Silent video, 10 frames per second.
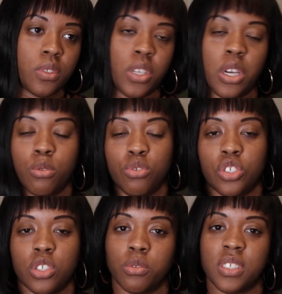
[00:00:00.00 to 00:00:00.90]
No
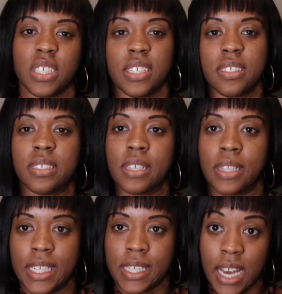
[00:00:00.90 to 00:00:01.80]
jokes against
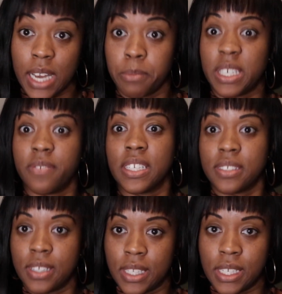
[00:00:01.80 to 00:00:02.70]
Selena. I'm giving
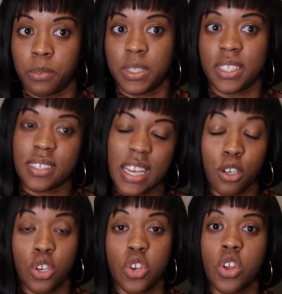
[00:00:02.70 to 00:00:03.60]
Selena with this
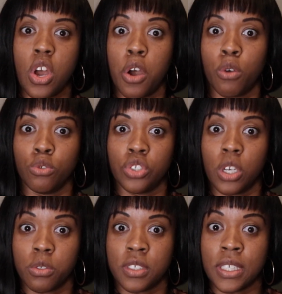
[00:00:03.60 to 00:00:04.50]
hair. No
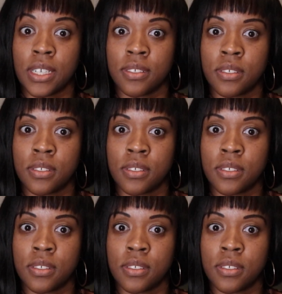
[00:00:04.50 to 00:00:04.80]
jokes against